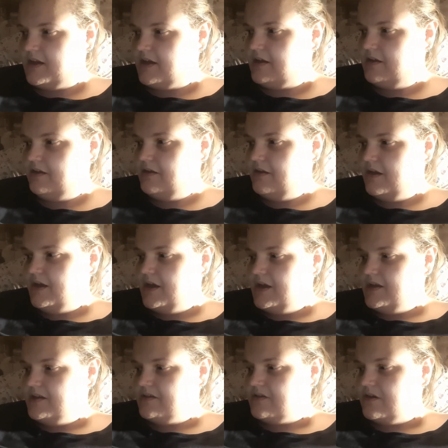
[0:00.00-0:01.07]
it.
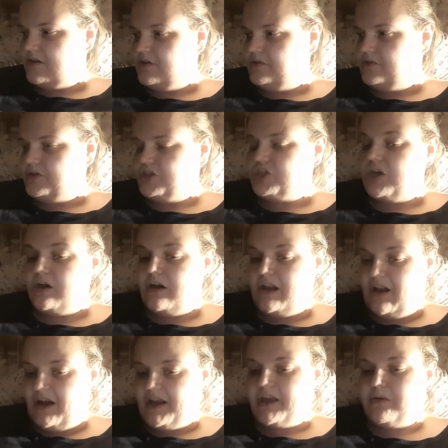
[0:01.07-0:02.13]
So I
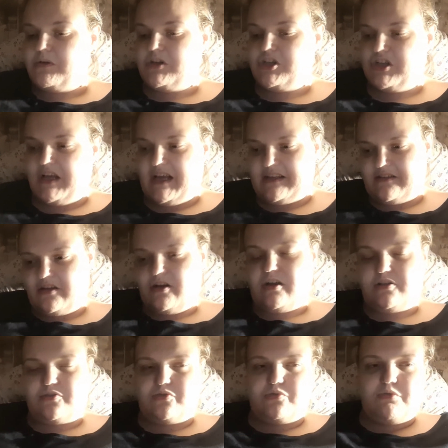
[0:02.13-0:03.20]
like it when she has a
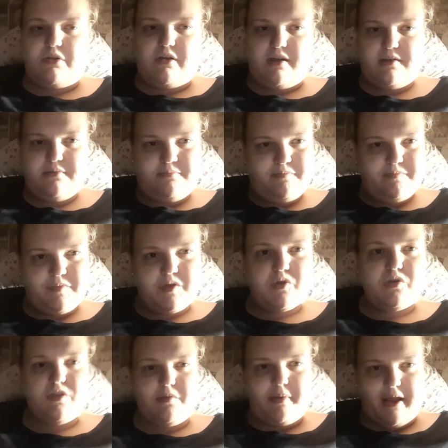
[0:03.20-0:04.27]
cuddle like
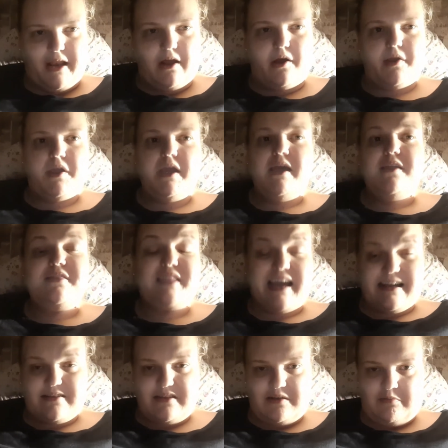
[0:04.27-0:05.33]
on the pillow.
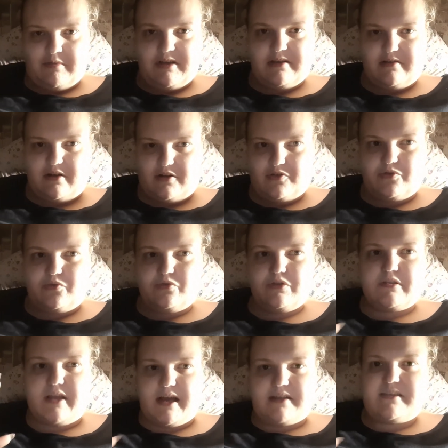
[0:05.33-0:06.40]
That's Emmy's cuddles.
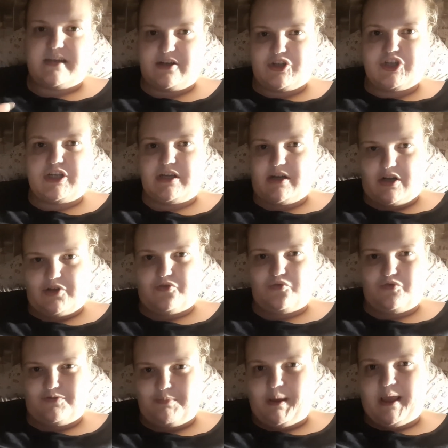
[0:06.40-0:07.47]
That's how she
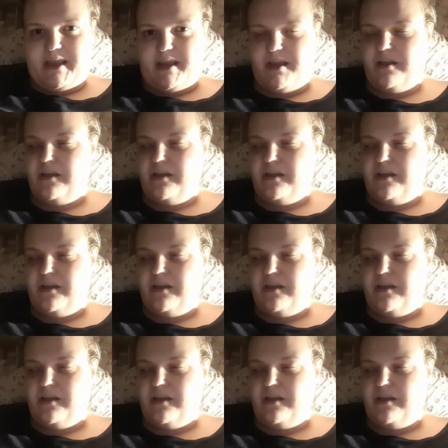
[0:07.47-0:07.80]
cuddles me